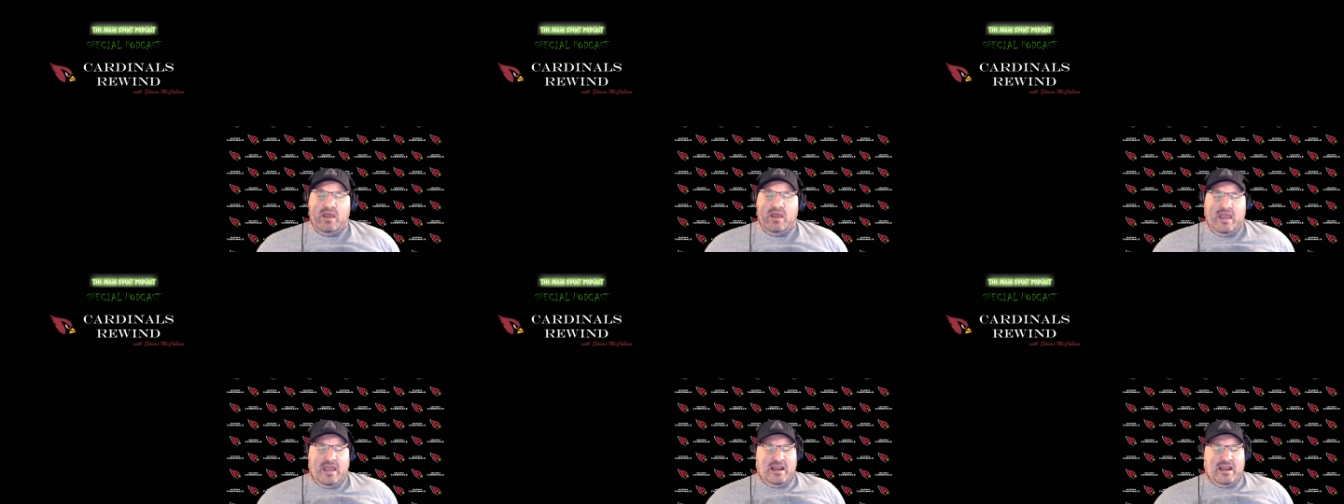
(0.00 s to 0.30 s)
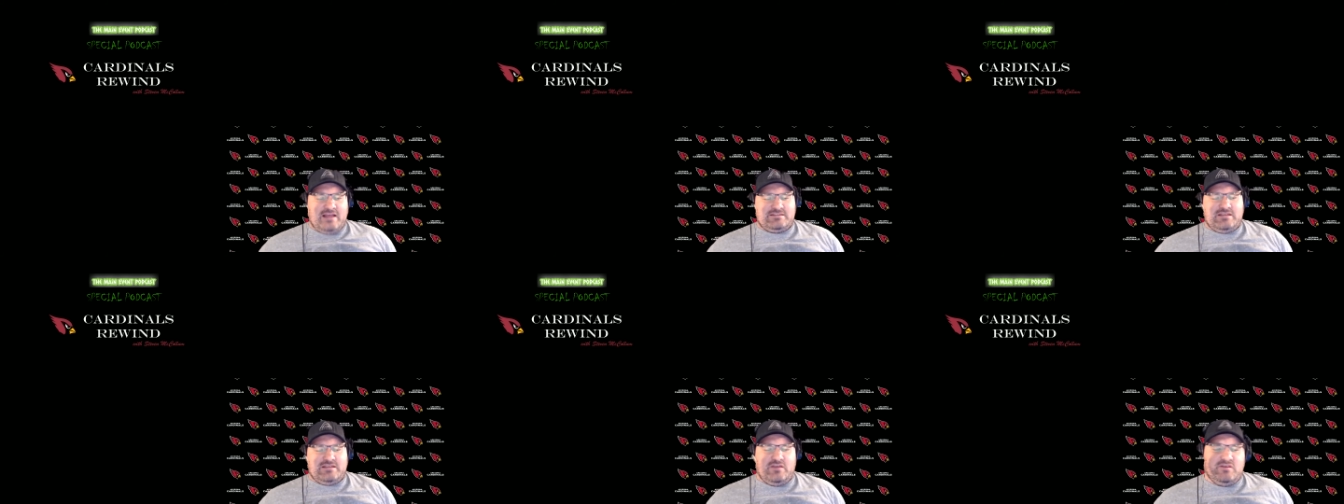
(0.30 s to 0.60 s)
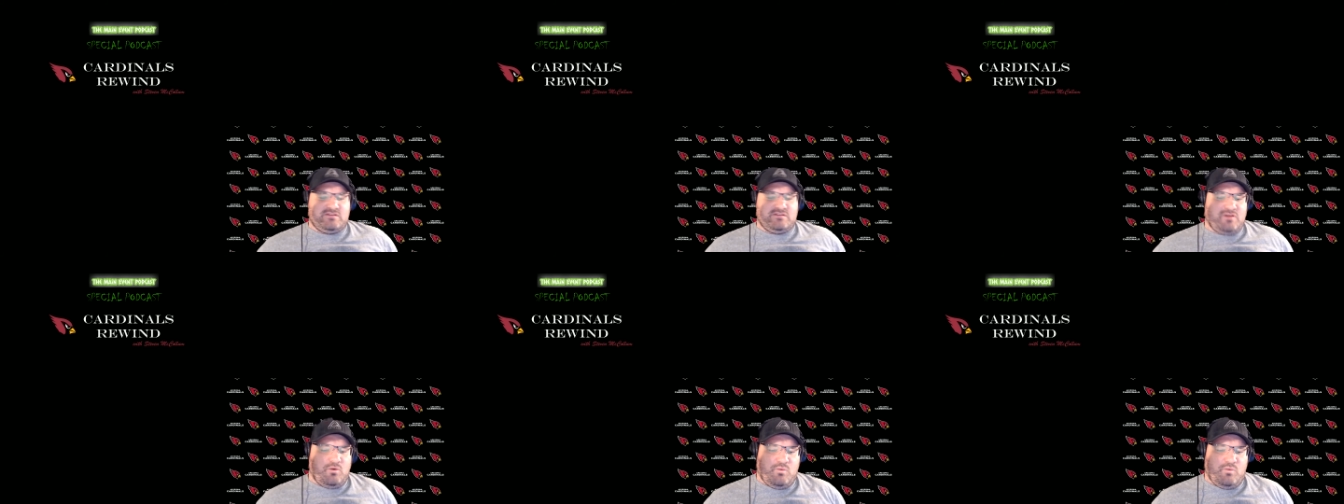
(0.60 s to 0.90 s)
And I said
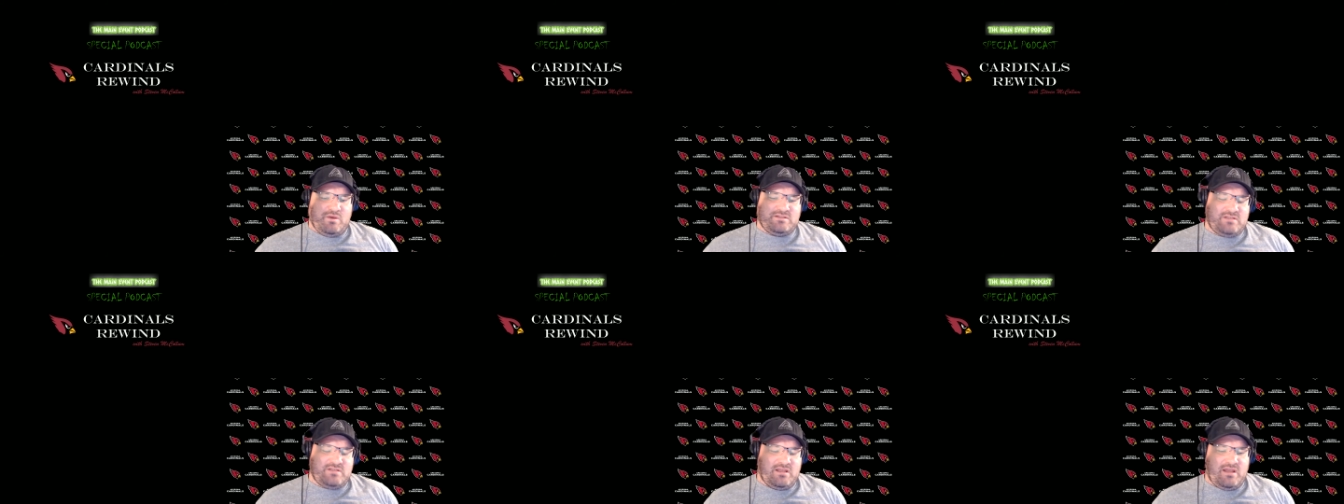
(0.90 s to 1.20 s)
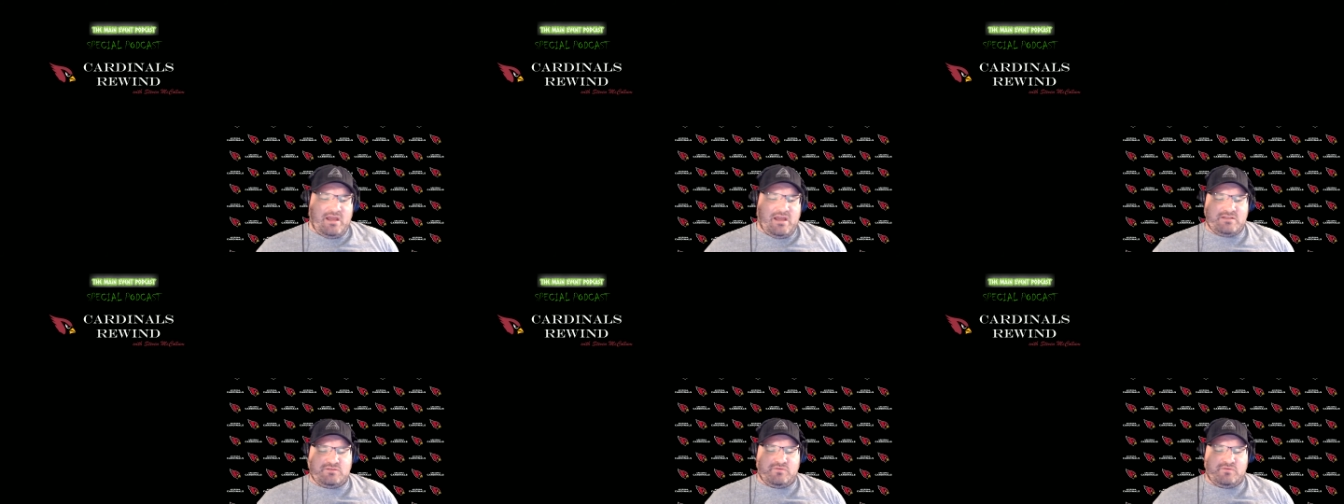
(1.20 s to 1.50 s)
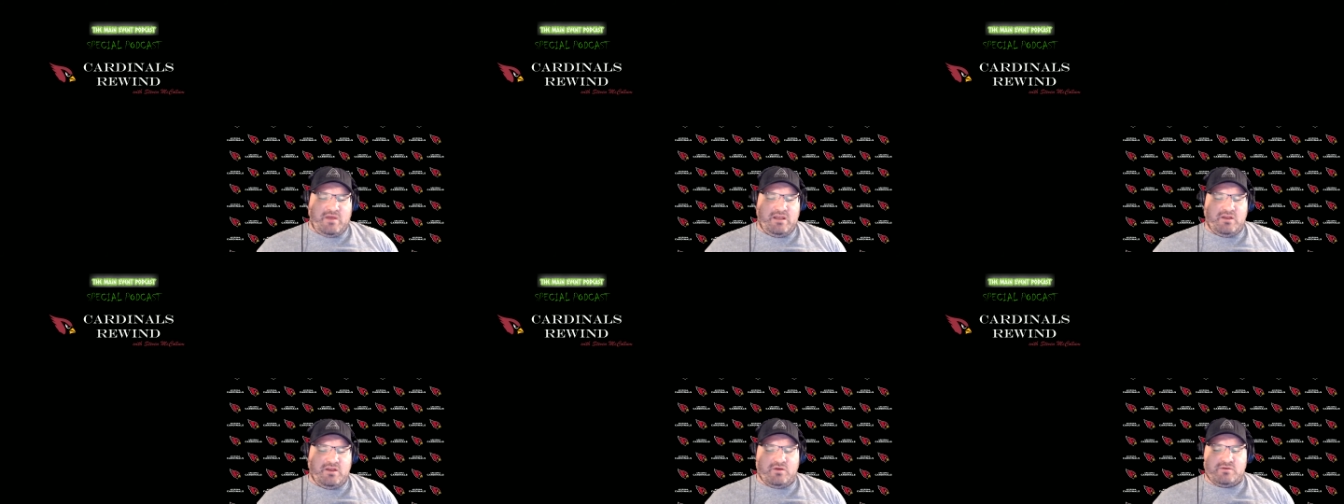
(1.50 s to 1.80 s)
this on Wednesday night's
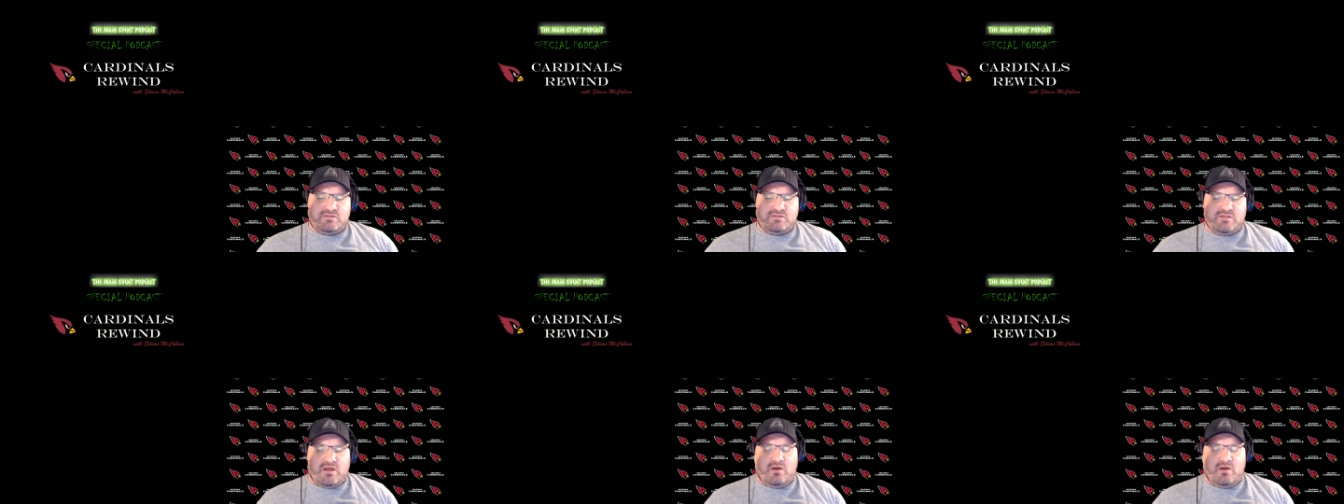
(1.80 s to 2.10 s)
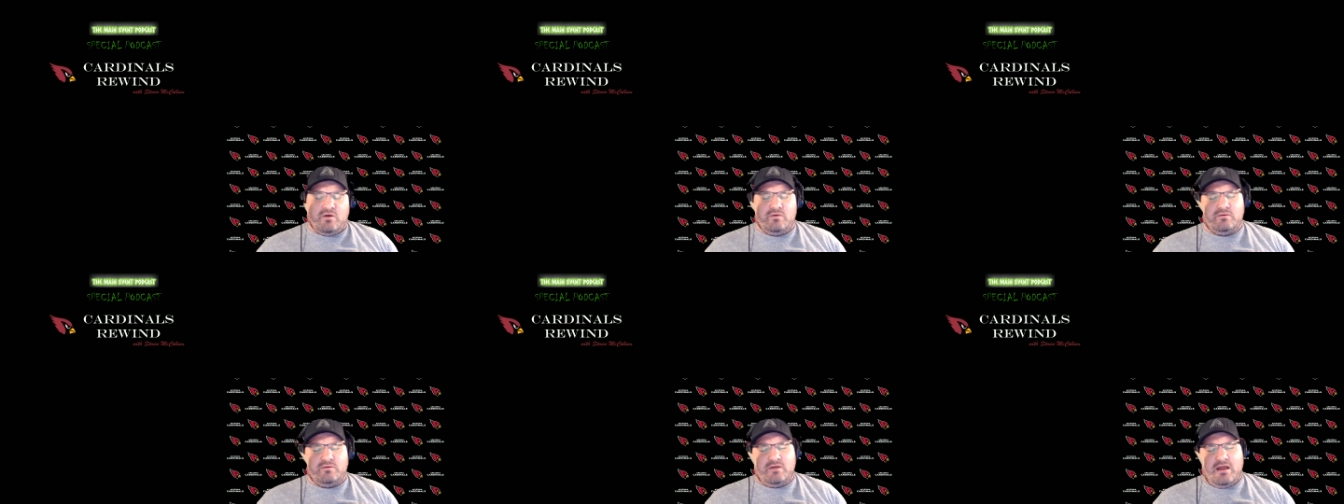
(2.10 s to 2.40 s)
radio show.